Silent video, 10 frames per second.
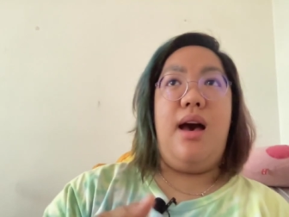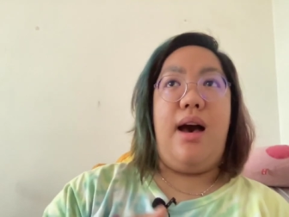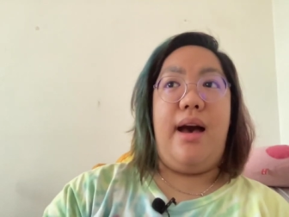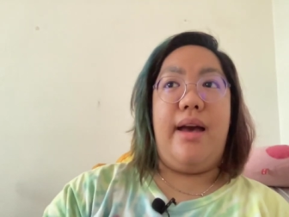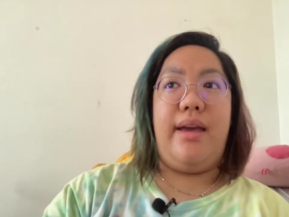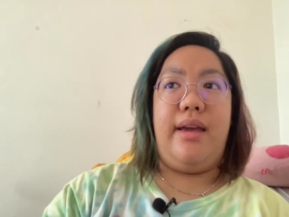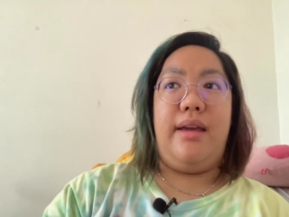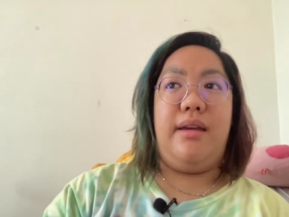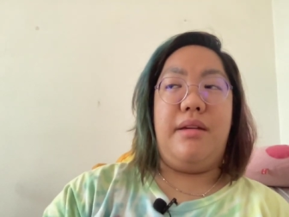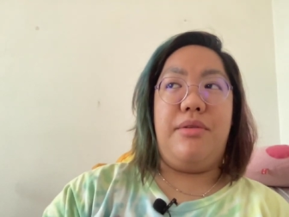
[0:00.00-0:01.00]

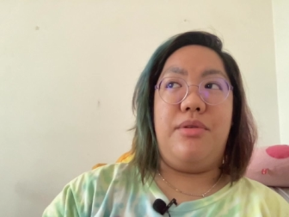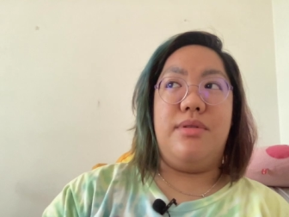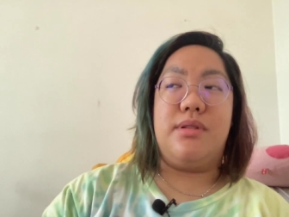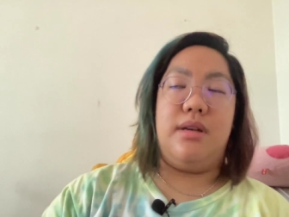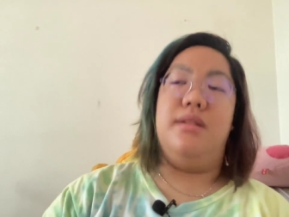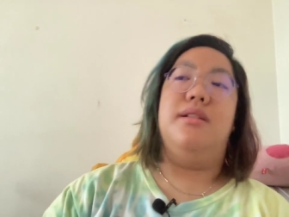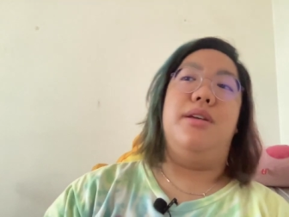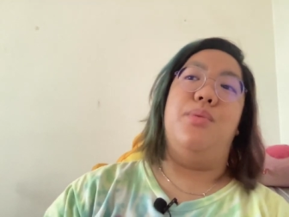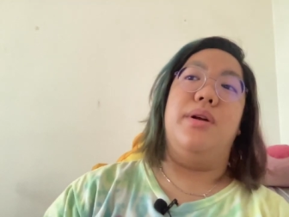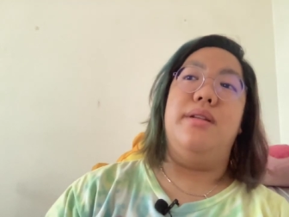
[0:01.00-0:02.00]
I suddenly
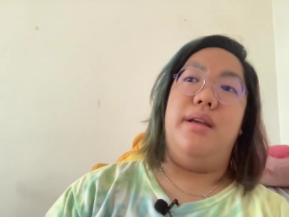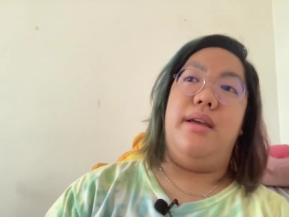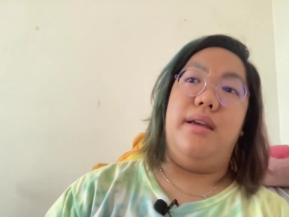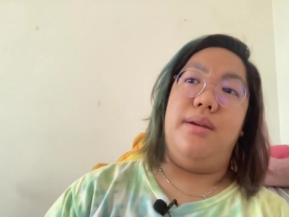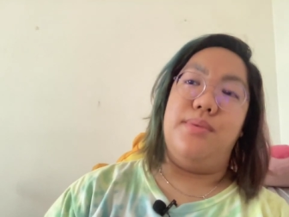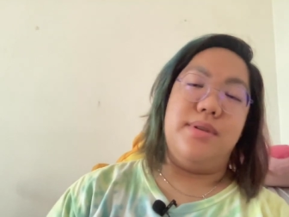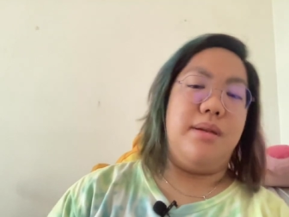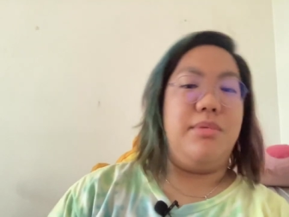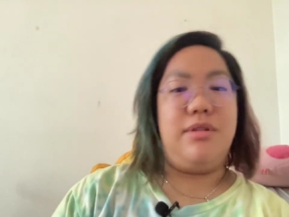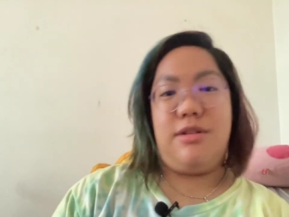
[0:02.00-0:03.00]
one day was
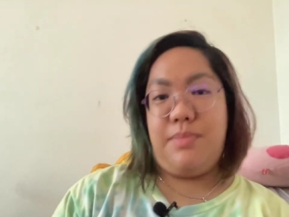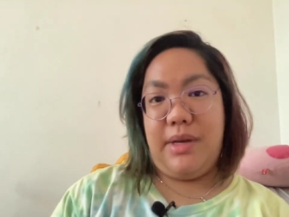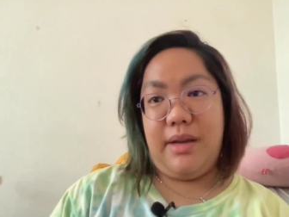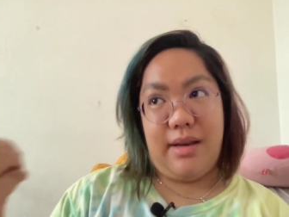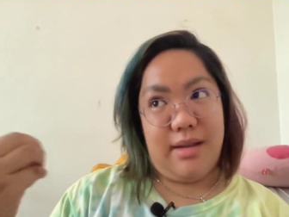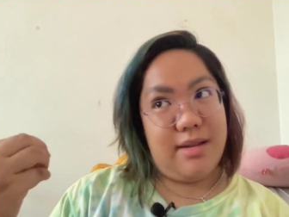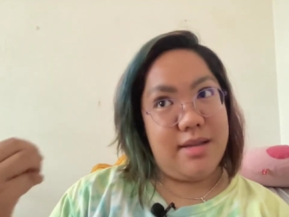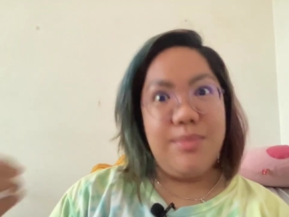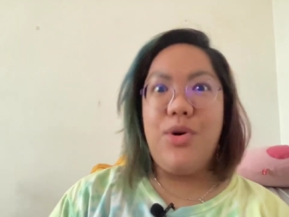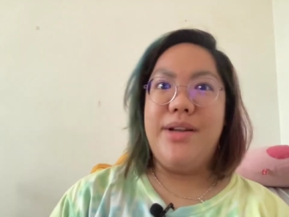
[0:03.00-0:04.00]
able to speak in
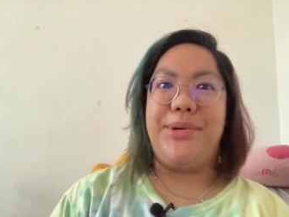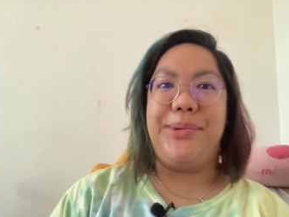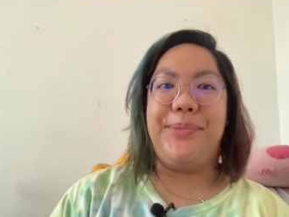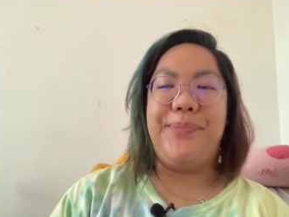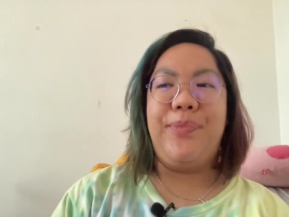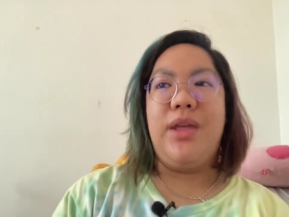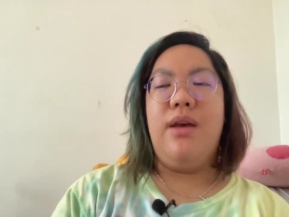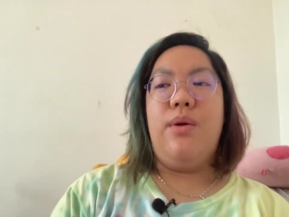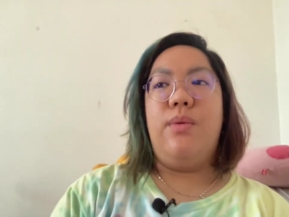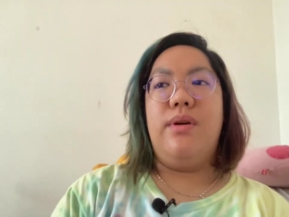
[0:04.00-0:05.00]
Cebuano
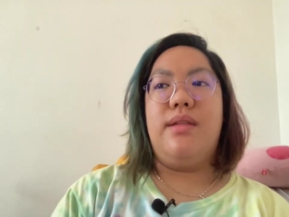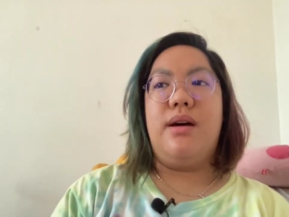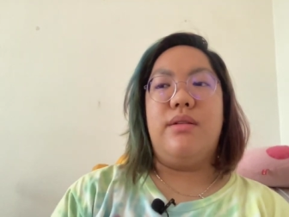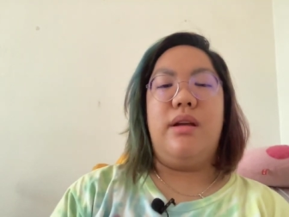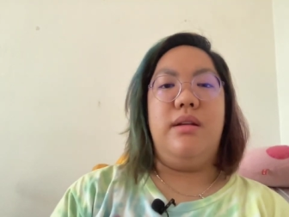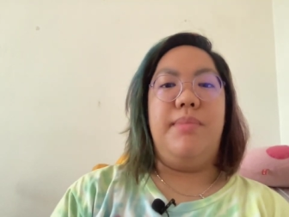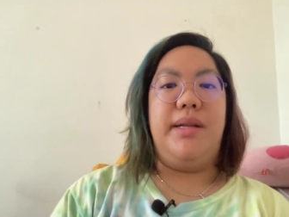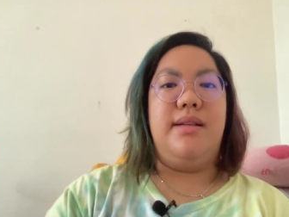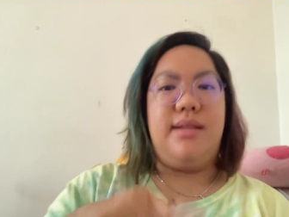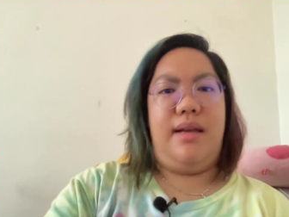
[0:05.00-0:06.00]
without
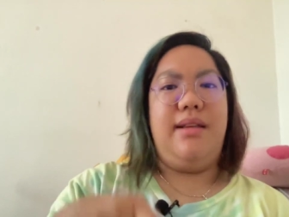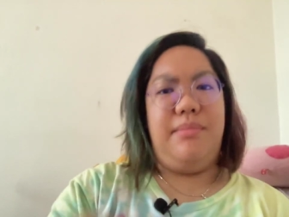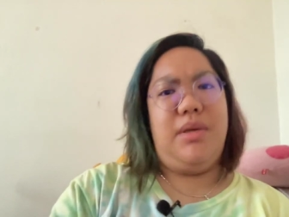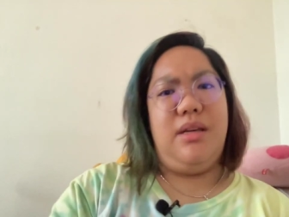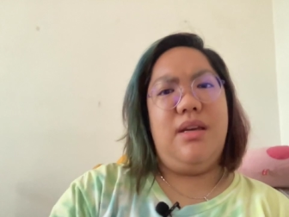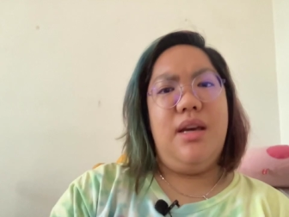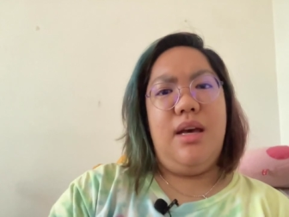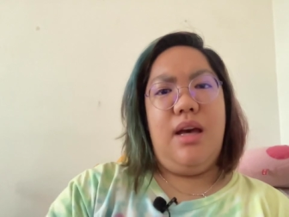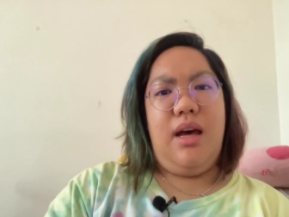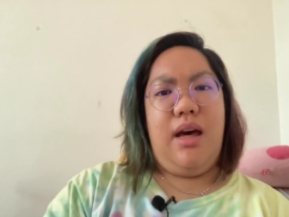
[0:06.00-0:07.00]
anybody telling me
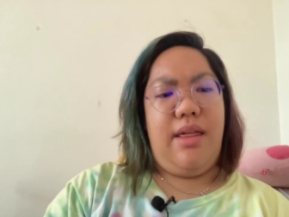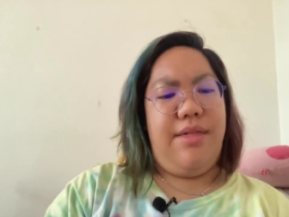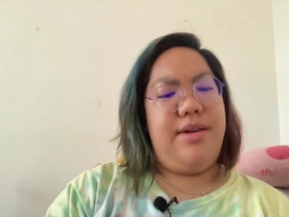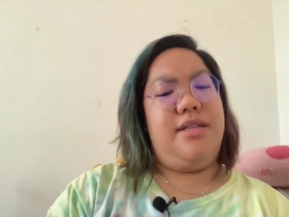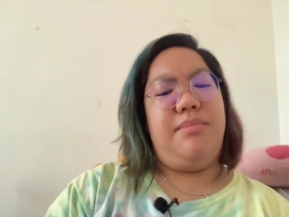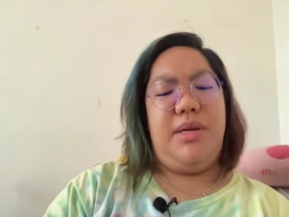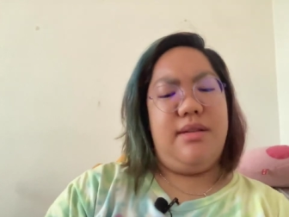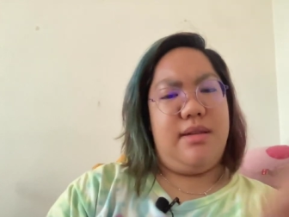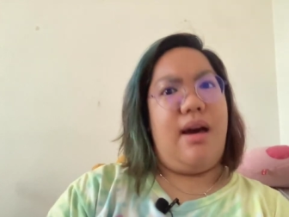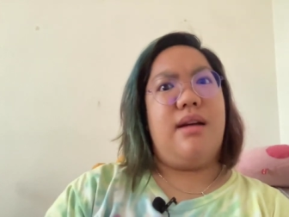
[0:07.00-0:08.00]
this
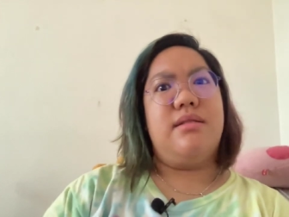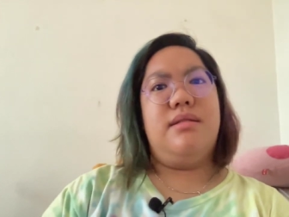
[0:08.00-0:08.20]
means that.